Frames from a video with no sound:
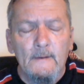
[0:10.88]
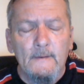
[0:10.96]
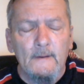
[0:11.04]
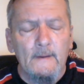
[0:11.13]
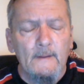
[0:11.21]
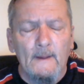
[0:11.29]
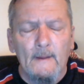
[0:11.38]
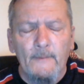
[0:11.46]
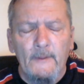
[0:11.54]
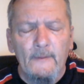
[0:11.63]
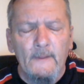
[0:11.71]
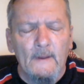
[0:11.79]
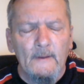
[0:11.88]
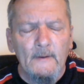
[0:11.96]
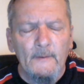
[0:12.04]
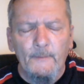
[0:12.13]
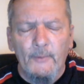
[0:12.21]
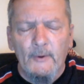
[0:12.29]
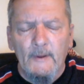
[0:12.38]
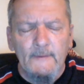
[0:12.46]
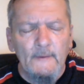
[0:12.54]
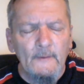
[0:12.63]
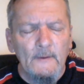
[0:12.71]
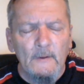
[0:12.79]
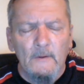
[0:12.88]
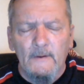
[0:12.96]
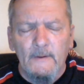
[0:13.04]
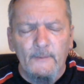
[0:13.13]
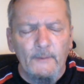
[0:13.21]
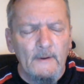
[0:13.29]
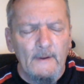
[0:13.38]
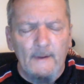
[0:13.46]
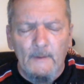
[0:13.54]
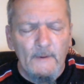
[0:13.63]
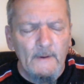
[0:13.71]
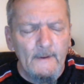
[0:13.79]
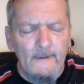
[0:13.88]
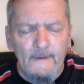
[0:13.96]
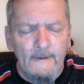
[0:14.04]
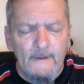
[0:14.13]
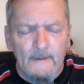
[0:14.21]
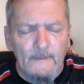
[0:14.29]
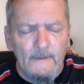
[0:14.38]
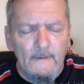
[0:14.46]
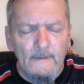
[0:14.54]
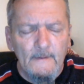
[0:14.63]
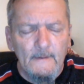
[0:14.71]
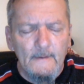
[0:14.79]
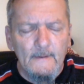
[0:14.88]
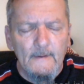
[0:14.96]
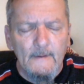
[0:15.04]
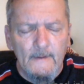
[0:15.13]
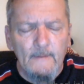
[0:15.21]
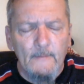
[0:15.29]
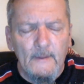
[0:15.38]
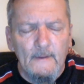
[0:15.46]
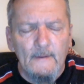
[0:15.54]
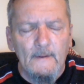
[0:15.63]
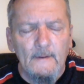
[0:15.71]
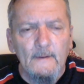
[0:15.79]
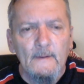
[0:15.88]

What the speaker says: To God be the honor, the praise, and the glory forever and ever. Amen.